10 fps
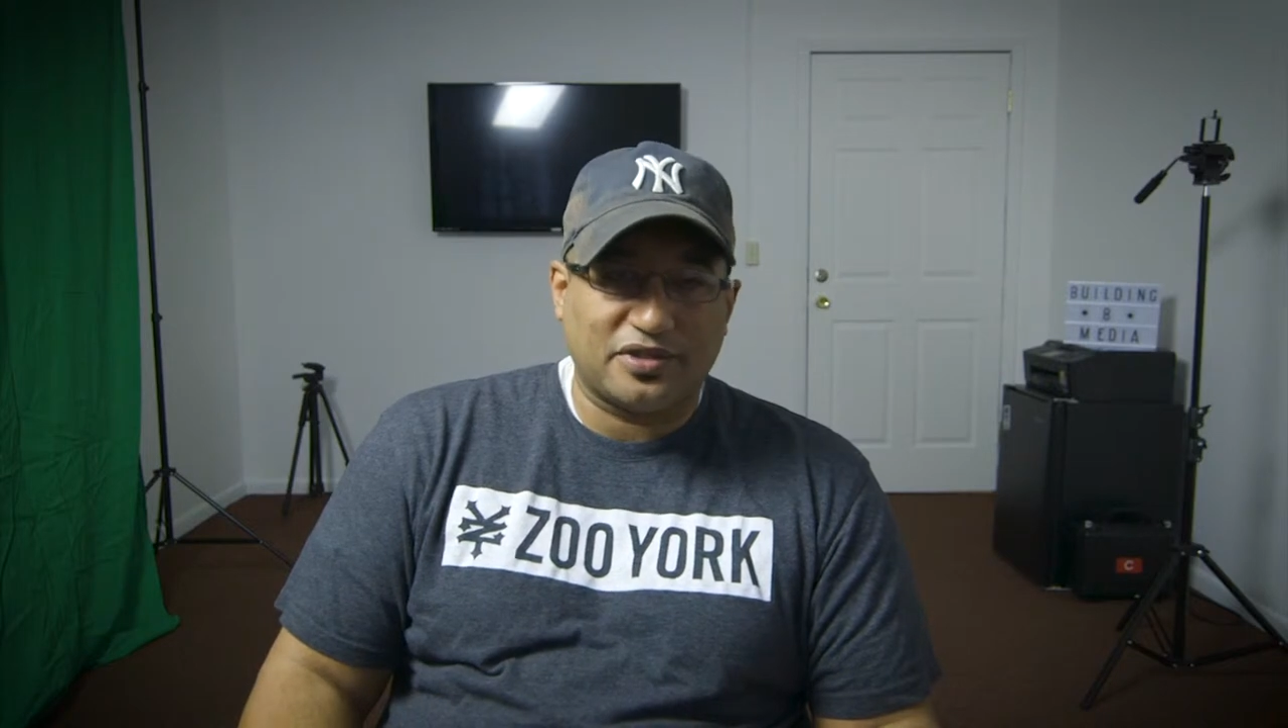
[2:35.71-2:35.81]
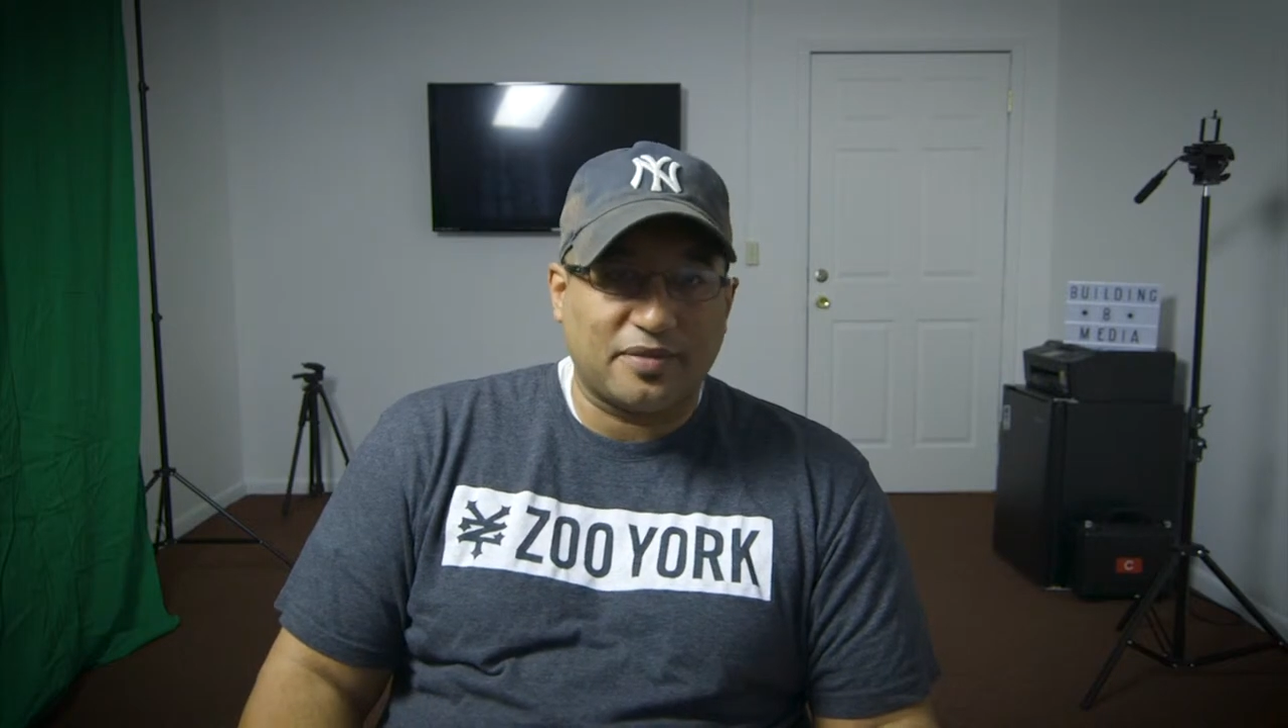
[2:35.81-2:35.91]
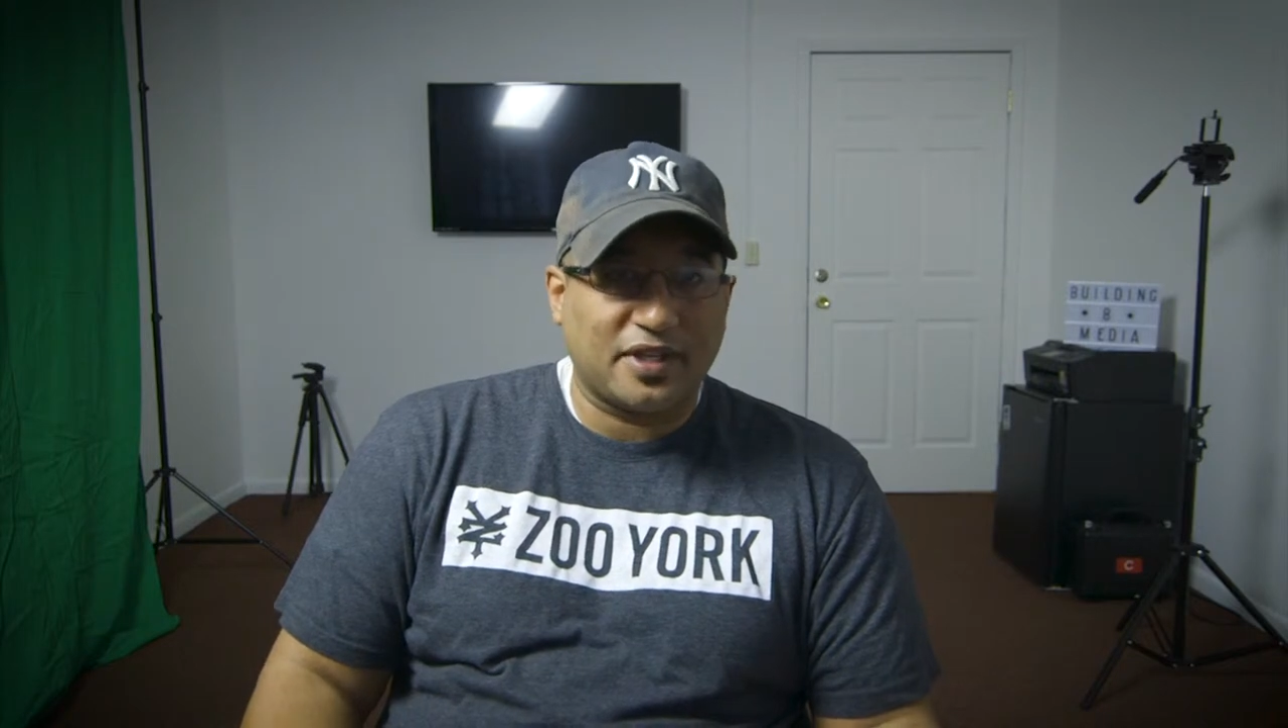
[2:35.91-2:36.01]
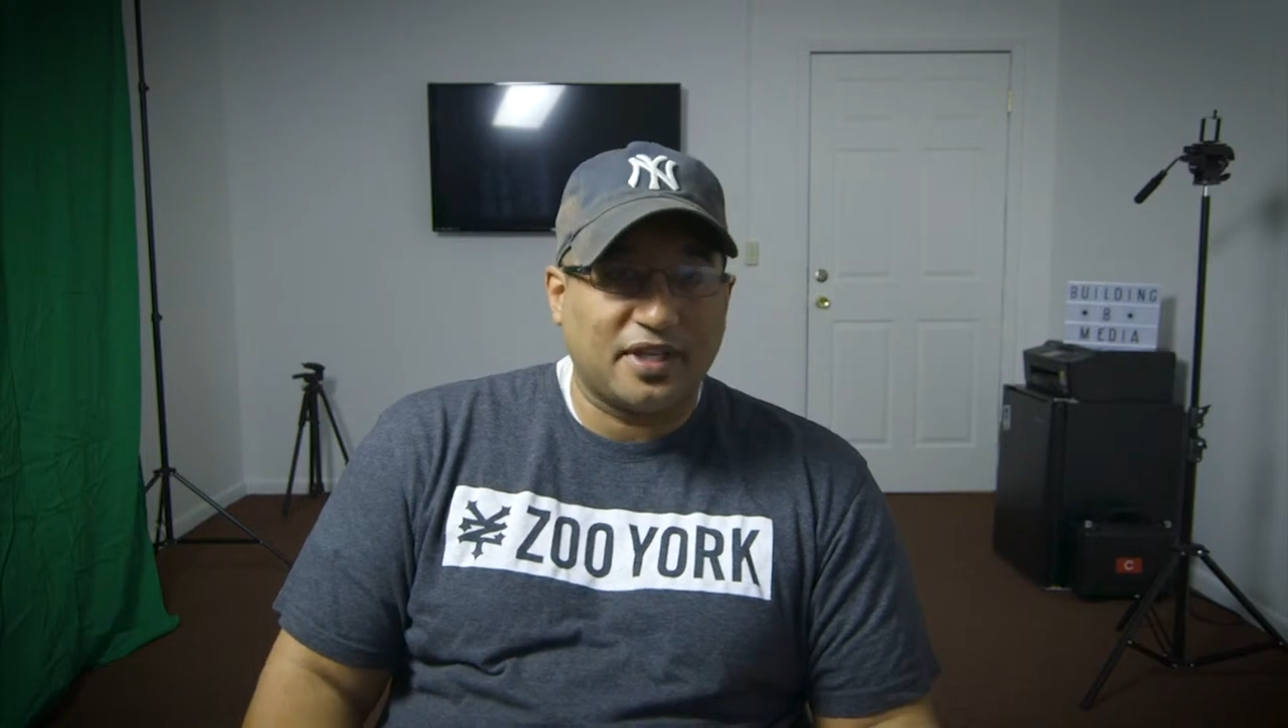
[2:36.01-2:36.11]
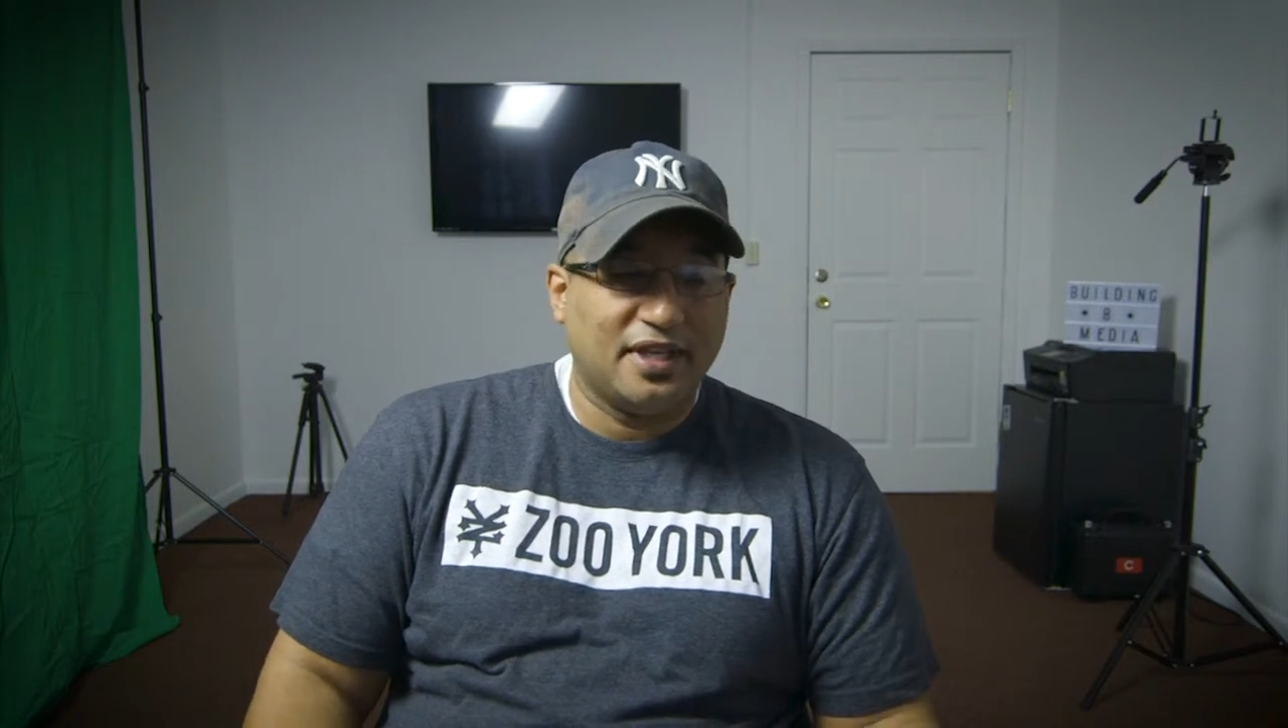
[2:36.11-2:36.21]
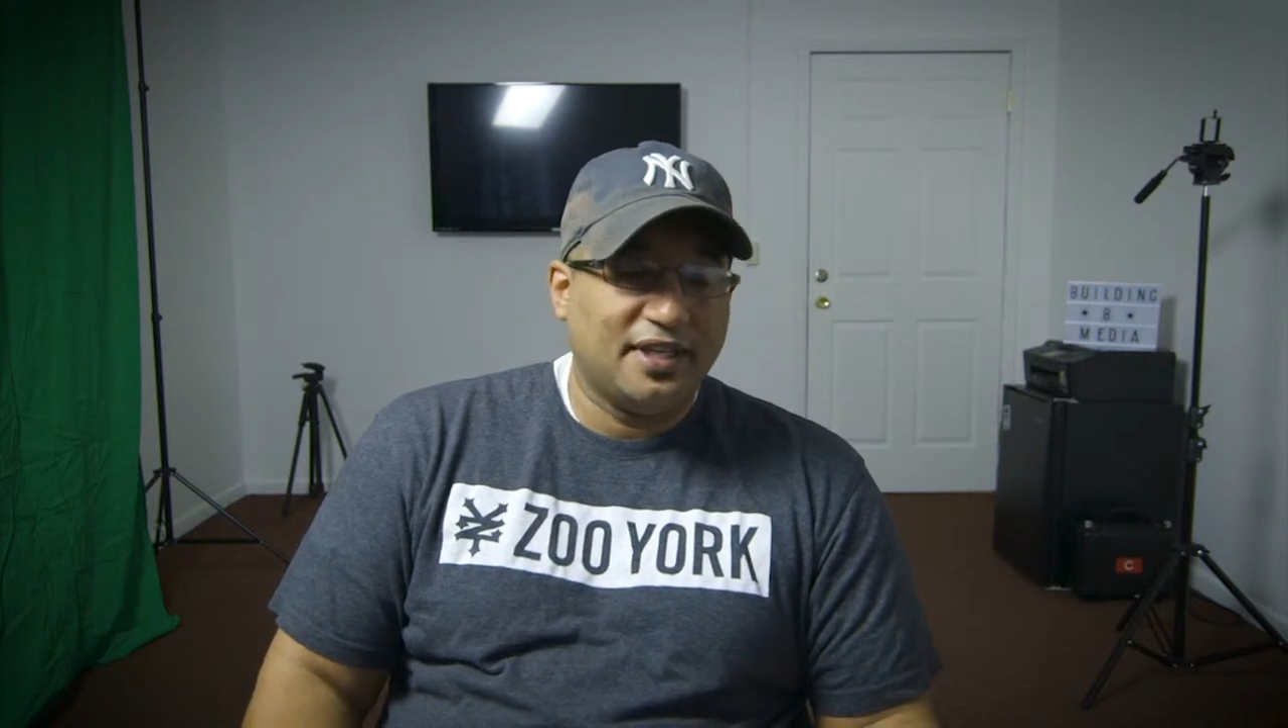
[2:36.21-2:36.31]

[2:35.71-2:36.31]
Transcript: or something.